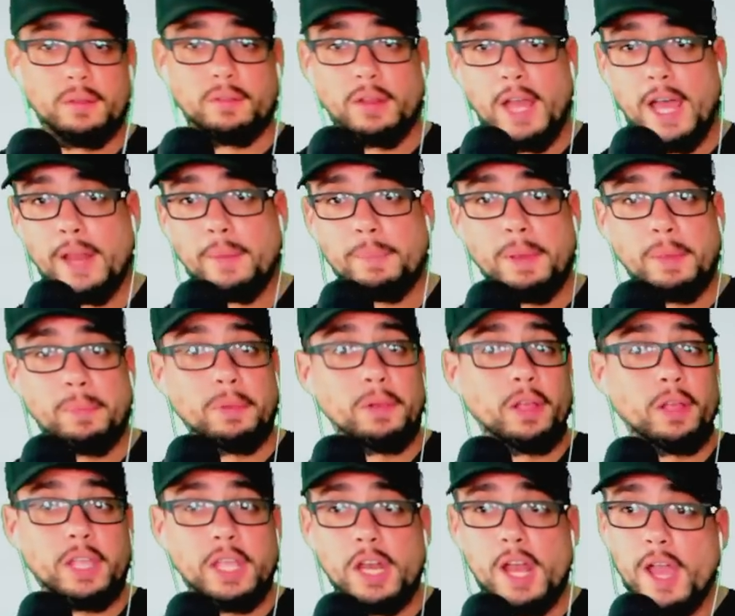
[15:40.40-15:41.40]
a lot of people
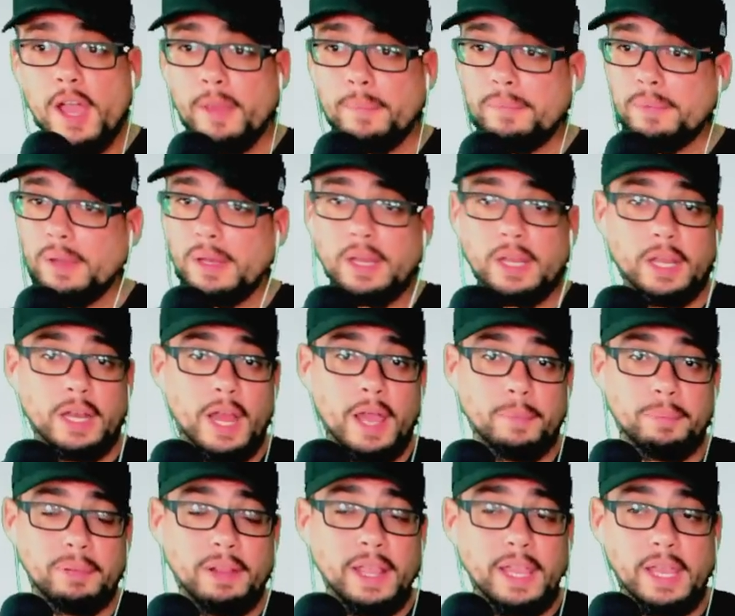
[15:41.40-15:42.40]
looking up and they're
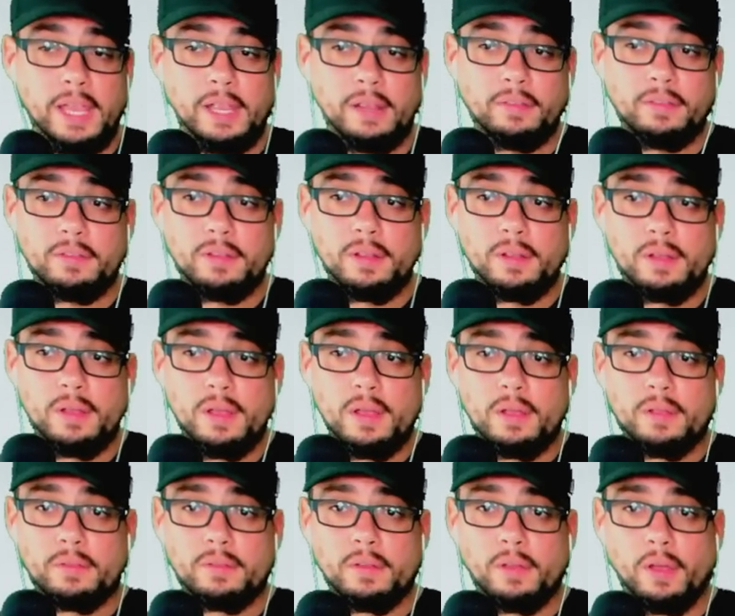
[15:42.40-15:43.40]
not pleased.
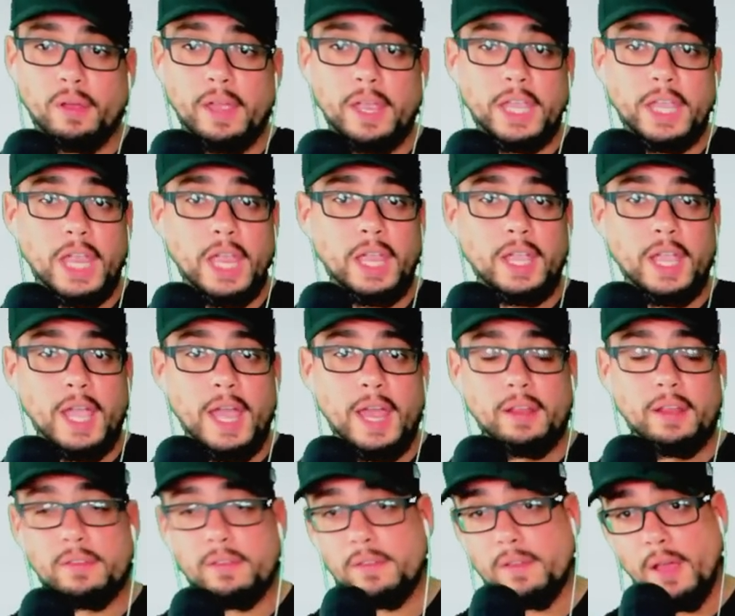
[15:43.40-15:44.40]
So again,
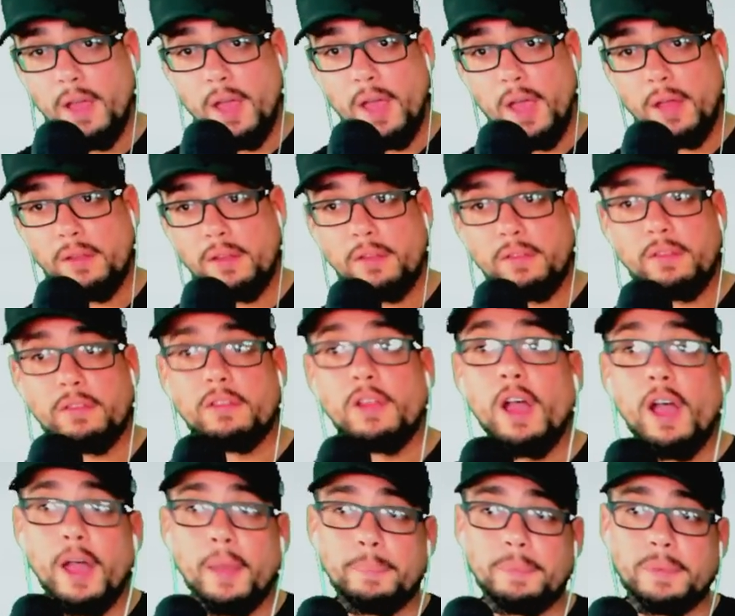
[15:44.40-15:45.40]
guys, this is
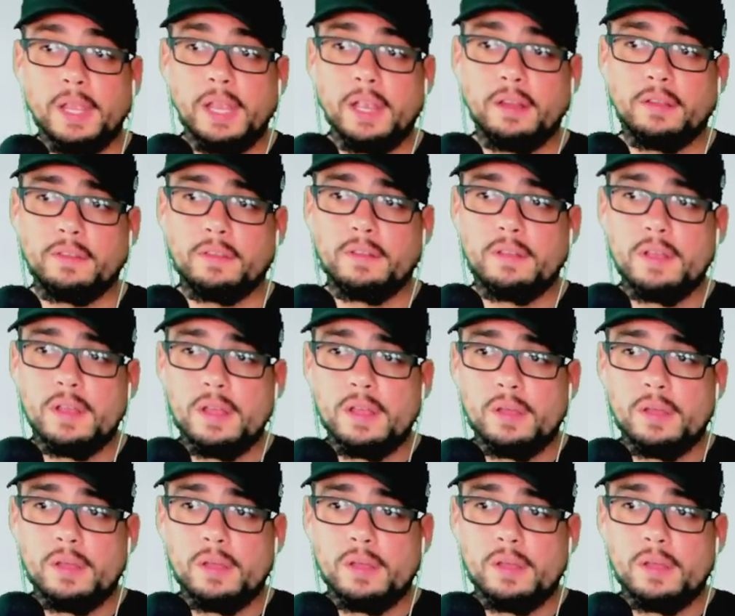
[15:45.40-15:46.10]
the updates.